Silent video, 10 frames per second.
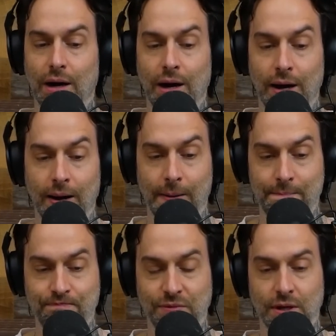
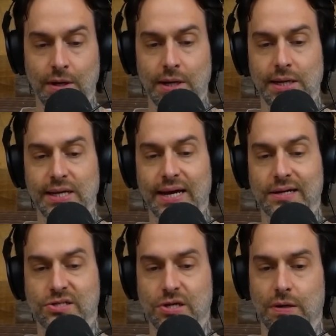
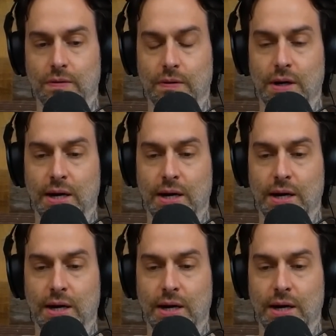yeah, so,